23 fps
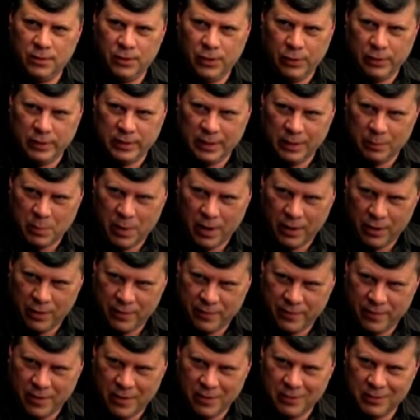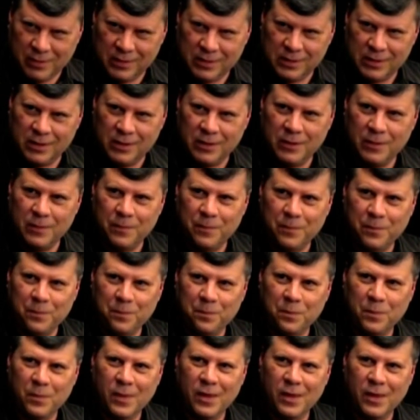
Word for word: using microphones. Because you have full, rich